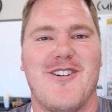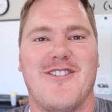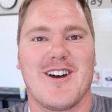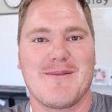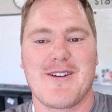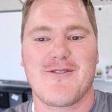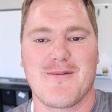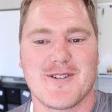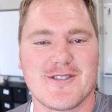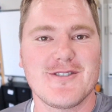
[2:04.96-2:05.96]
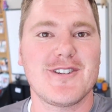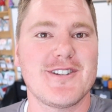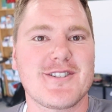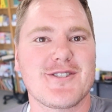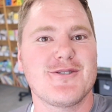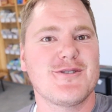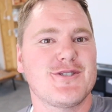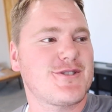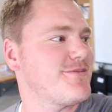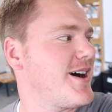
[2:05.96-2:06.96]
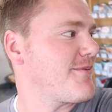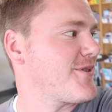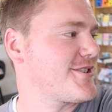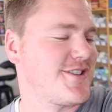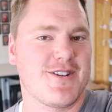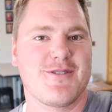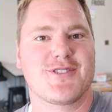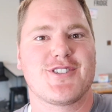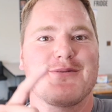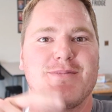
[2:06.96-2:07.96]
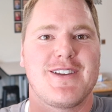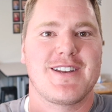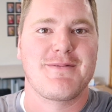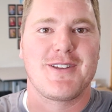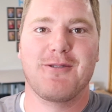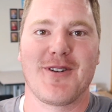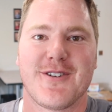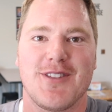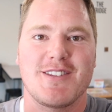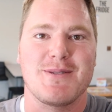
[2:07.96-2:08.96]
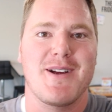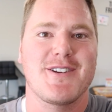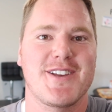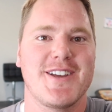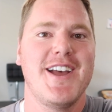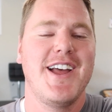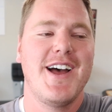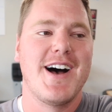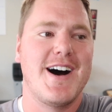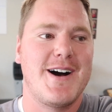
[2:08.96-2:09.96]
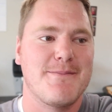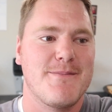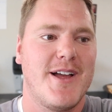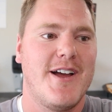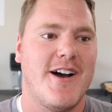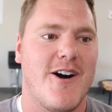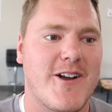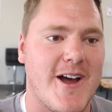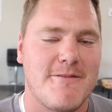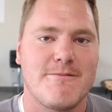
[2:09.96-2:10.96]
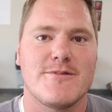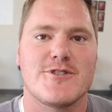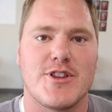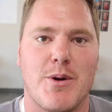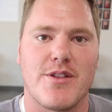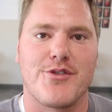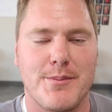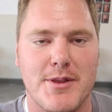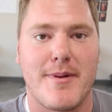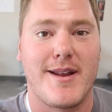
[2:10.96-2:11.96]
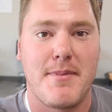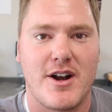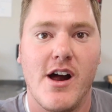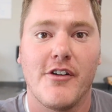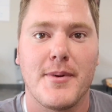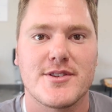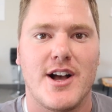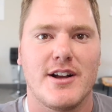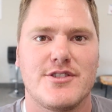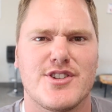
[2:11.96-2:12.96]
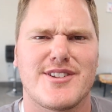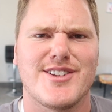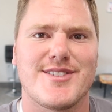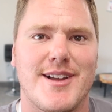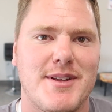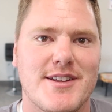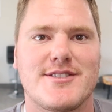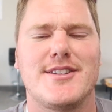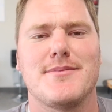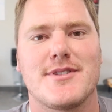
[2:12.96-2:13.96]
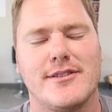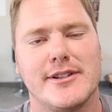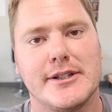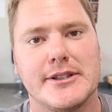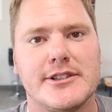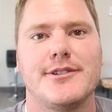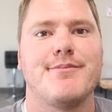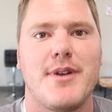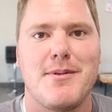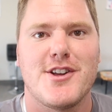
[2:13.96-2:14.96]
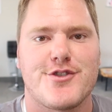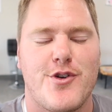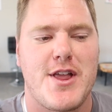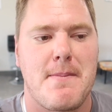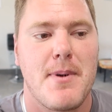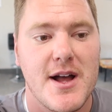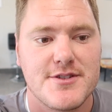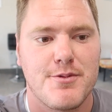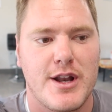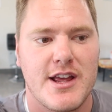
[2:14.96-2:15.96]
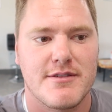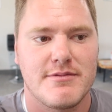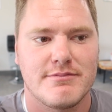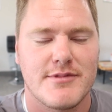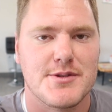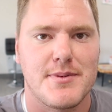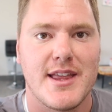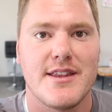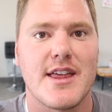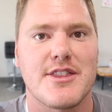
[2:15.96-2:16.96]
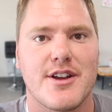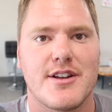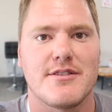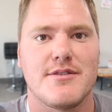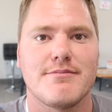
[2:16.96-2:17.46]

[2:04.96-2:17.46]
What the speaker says: One of my former students whose mom works here was just peeking at me in the window, and that's embarrassing. Okay, so they weren't thrilled about the Better Alphabet song just because, I mean, it seems a little babyish for them, but when I explained that they're gonna